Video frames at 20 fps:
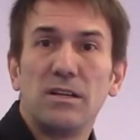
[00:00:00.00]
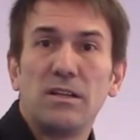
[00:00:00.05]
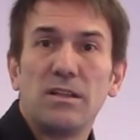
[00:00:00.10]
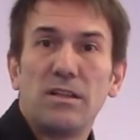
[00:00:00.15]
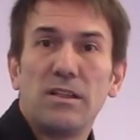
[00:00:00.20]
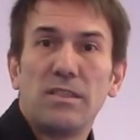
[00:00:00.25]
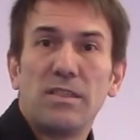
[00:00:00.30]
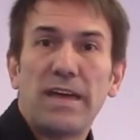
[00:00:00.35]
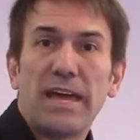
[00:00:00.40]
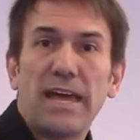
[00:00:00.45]

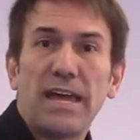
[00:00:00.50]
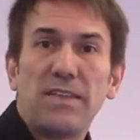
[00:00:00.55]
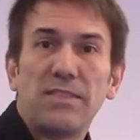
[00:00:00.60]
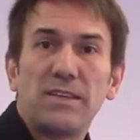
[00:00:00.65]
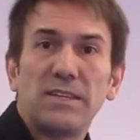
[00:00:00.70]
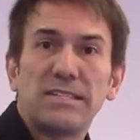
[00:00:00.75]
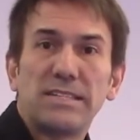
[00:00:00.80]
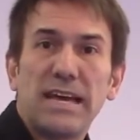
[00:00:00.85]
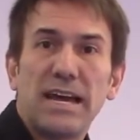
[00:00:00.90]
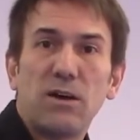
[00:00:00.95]
the hand
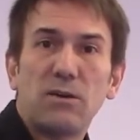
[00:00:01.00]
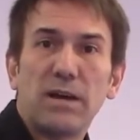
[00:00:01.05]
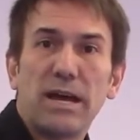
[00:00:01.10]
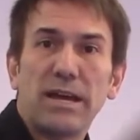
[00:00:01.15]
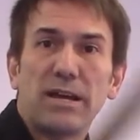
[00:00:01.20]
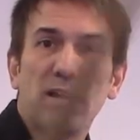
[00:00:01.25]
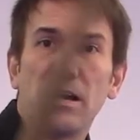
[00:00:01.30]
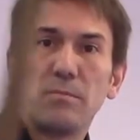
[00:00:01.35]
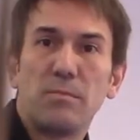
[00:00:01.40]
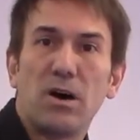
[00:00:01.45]
that's out. I
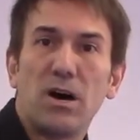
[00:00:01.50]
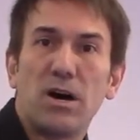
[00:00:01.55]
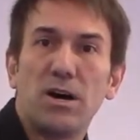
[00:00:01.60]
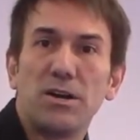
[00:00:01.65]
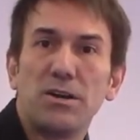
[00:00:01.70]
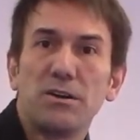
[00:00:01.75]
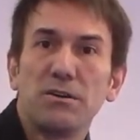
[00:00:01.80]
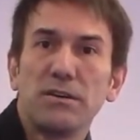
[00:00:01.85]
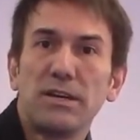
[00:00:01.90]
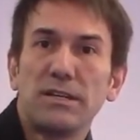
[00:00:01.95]
come
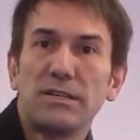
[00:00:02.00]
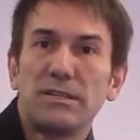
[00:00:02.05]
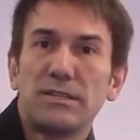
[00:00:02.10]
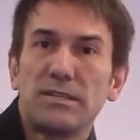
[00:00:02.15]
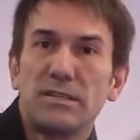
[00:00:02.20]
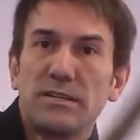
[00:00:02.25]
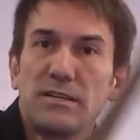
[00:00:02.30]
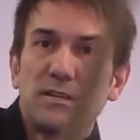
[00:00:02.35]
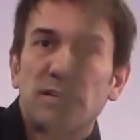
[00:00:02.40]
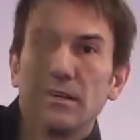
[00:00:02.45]
under
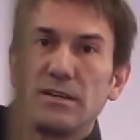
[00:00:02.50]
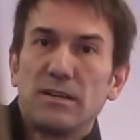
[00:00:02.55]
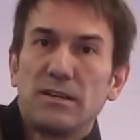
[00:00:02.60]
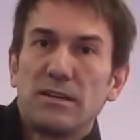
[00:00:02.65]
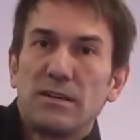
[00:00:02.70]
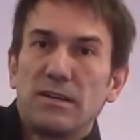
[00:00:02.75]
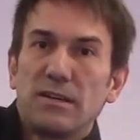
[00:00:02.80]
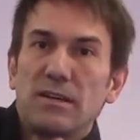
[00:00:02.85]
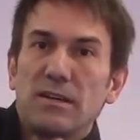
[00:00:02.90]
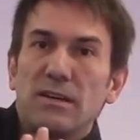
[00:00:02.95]
it
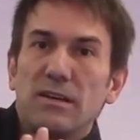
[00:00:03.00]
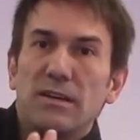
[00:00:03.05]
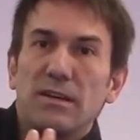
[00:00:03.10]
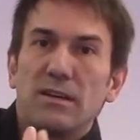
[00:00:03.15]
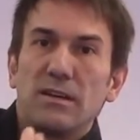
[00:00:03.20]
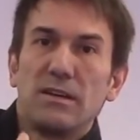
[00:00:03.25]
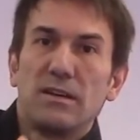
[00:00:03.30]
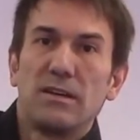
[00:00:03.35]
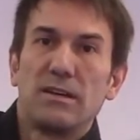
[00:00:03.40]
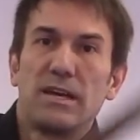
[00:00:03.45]

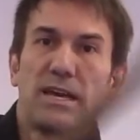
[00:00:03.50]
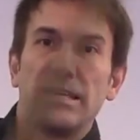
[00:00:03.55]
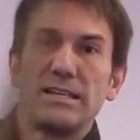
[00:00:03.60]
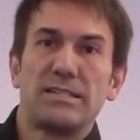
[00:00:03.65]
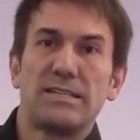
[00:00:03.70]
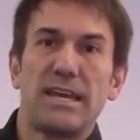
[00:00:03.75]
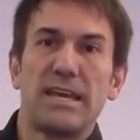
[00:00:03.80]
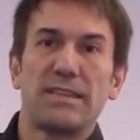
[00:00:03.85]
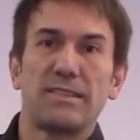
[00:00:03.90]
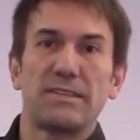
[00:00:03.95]
and
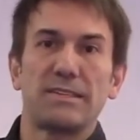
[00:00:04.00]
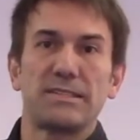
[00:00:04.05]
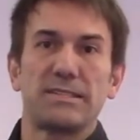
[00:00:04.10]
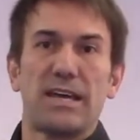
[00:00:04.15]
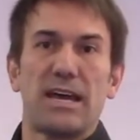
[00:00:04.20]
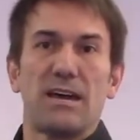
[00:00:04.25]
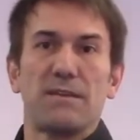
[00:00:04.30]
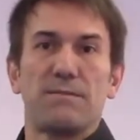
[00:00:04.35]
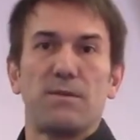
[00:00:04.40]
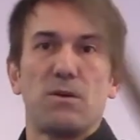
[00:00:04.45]
take the
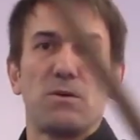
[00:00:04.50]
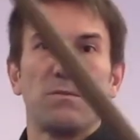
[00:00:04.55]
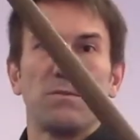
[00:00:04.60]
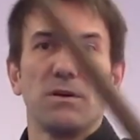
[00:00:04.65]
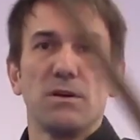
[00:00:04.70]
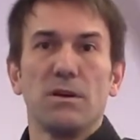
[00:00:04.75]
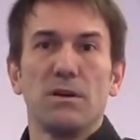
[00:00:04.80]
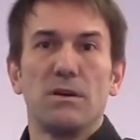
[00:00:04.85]
staff over.